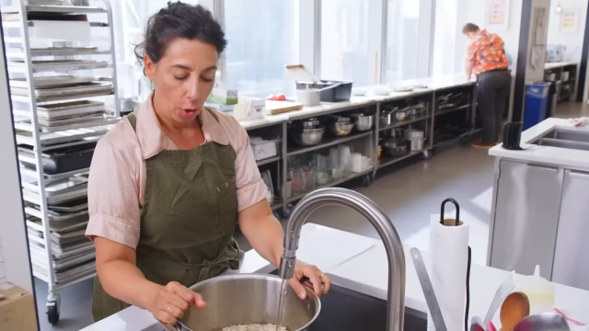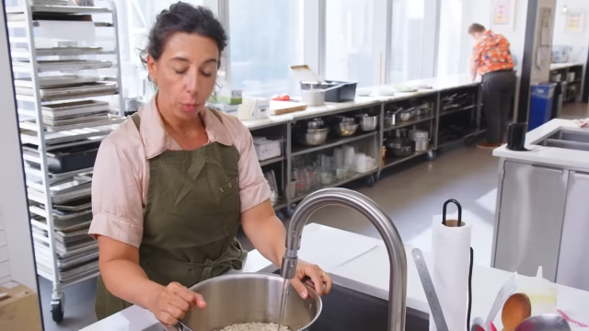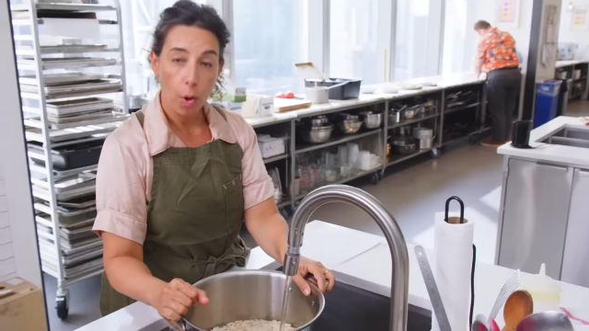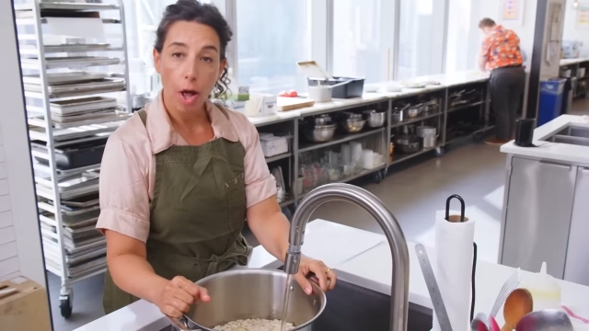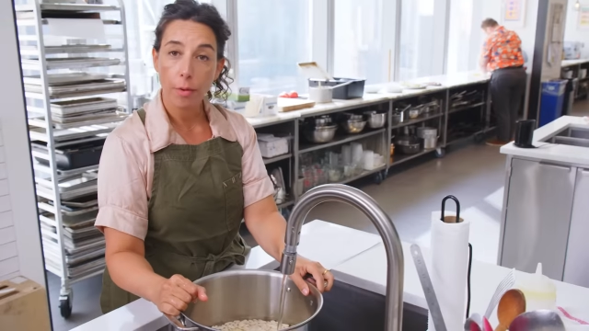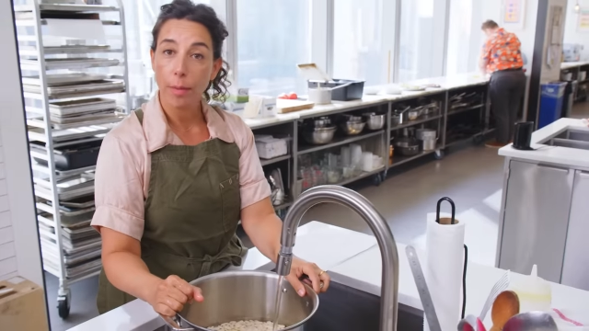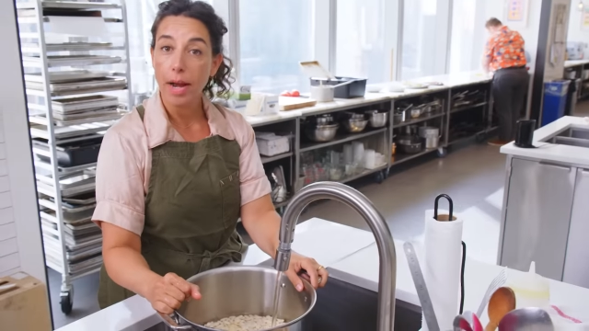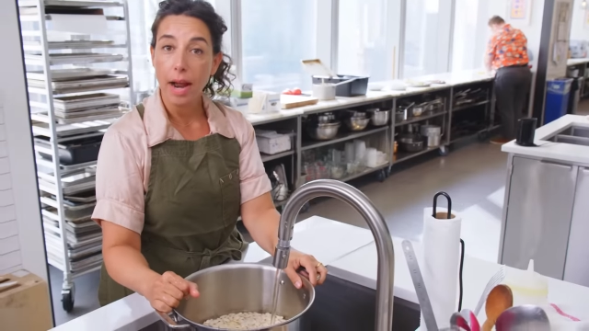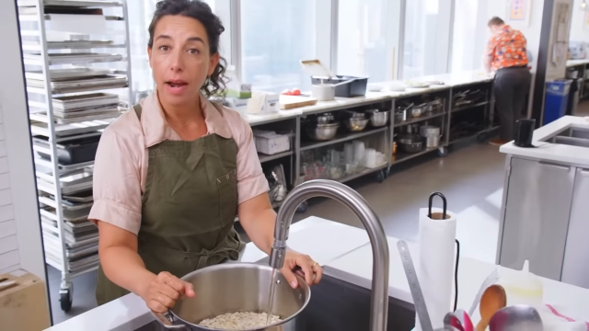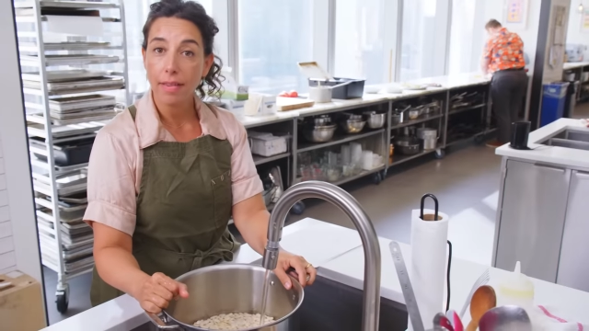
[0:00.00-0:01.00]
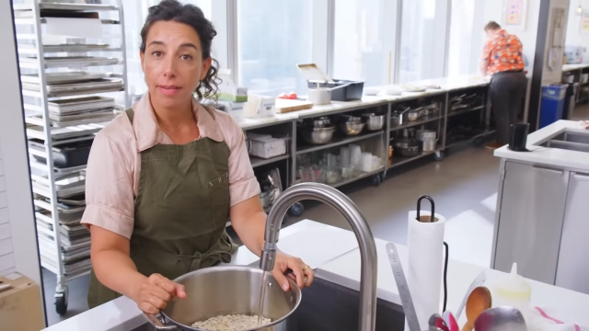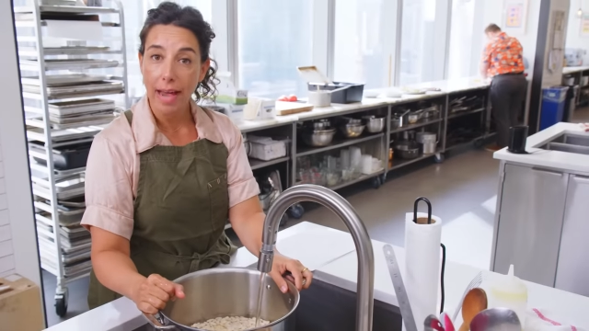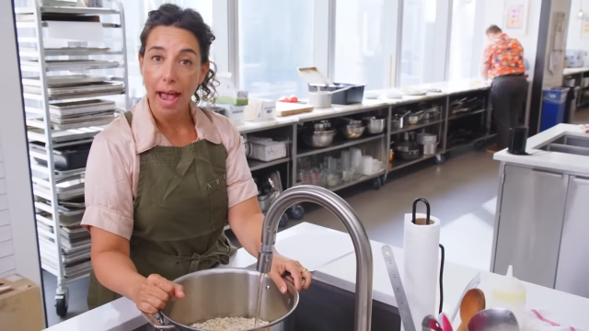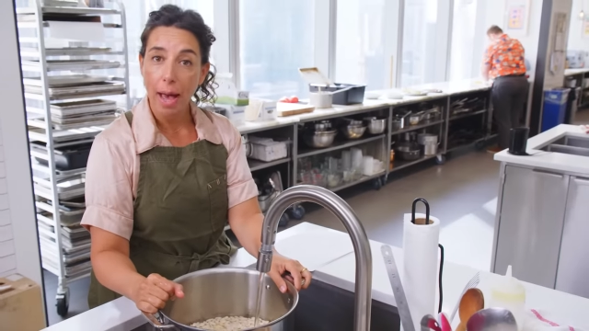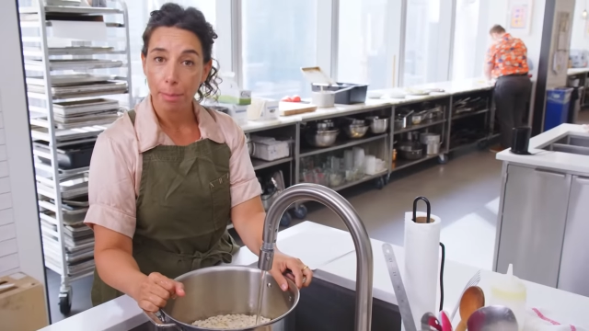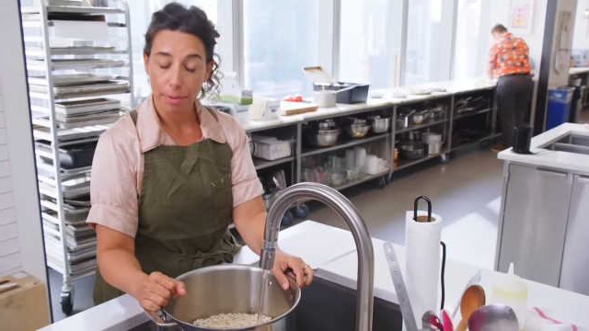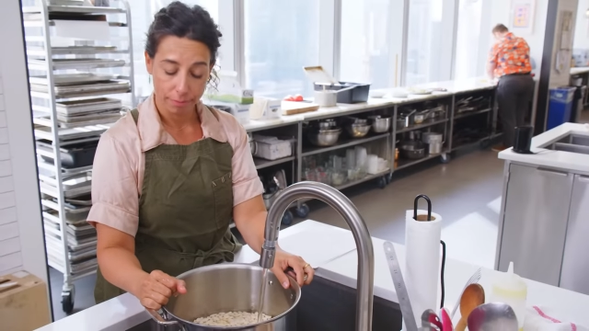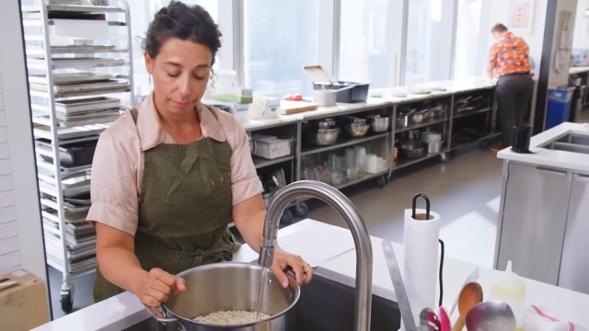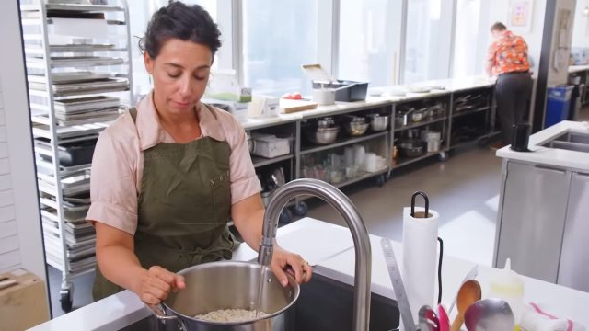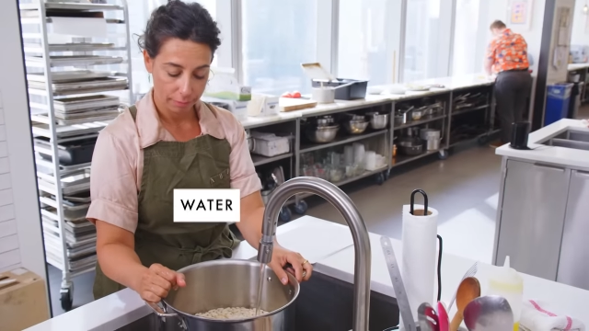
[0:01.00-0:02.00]
Cold water right out of the tap,
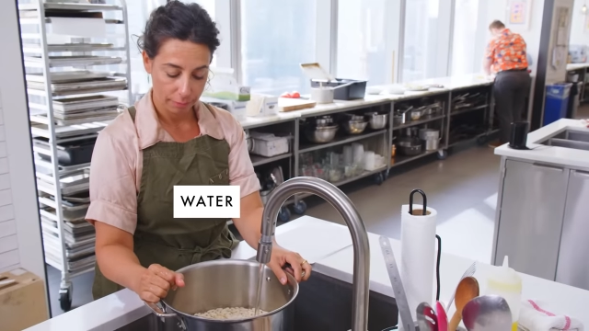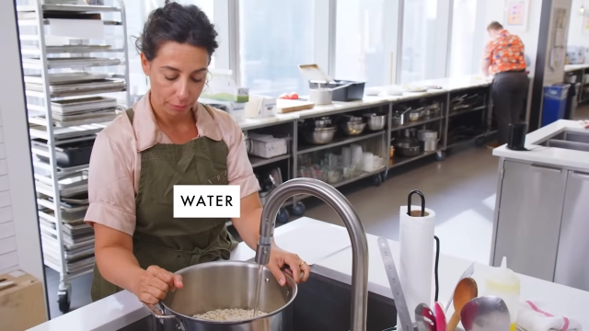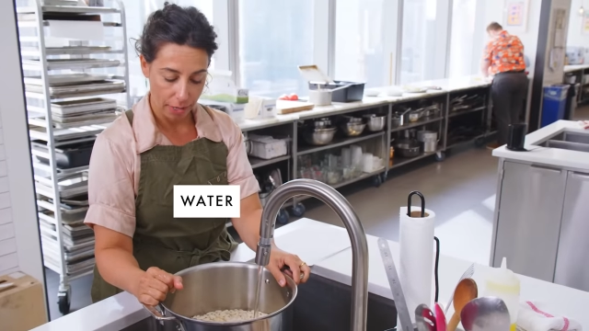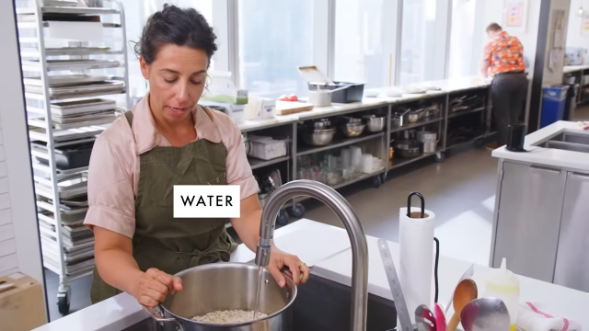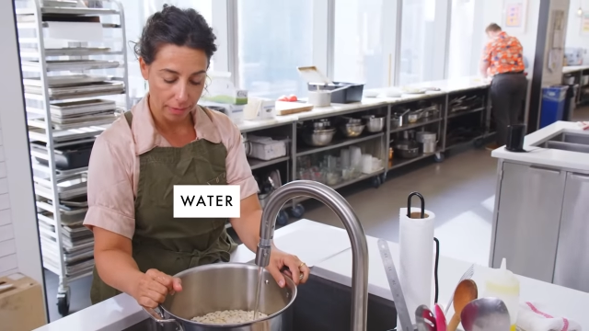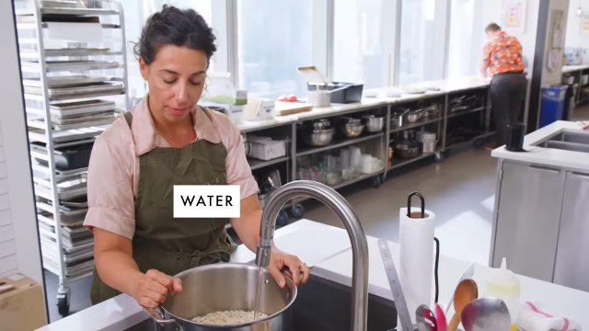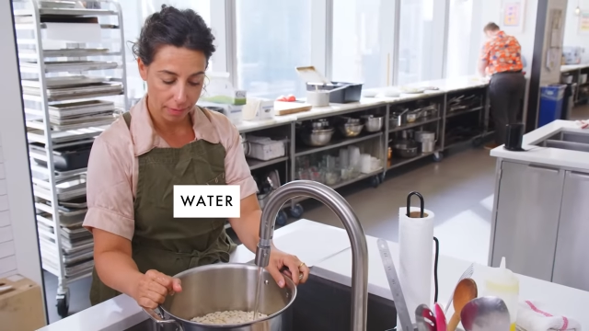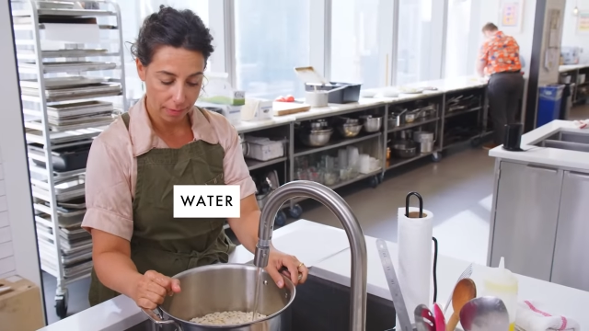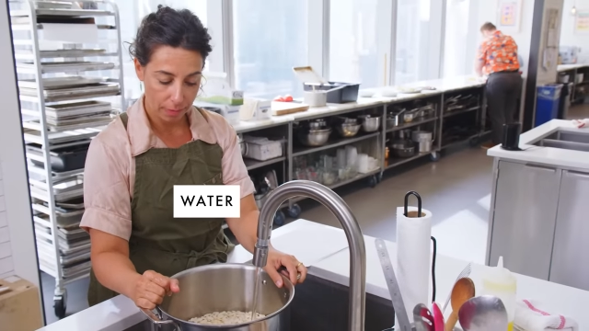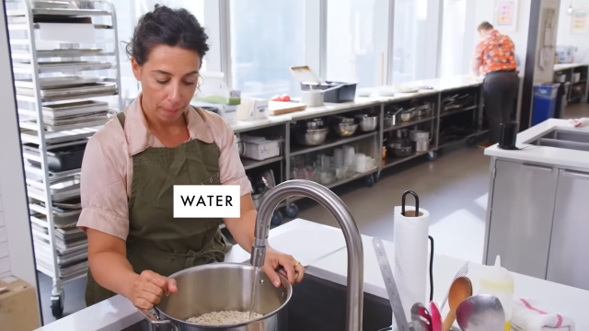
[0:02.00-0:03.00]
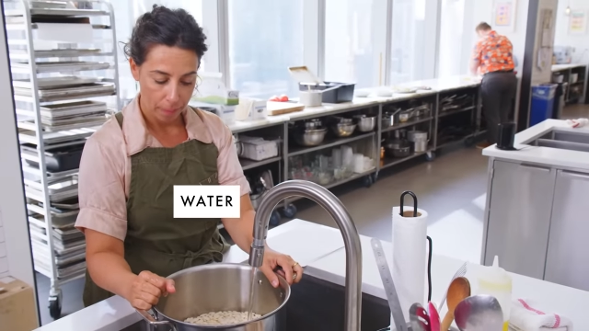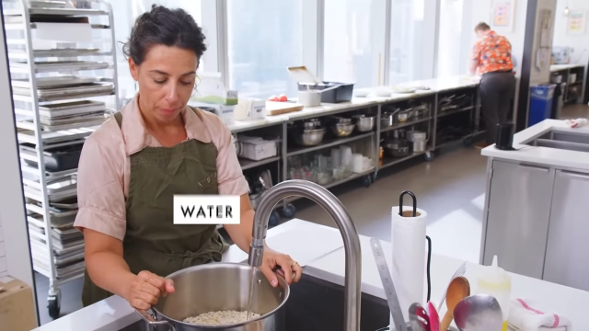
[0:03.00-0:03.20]
friends.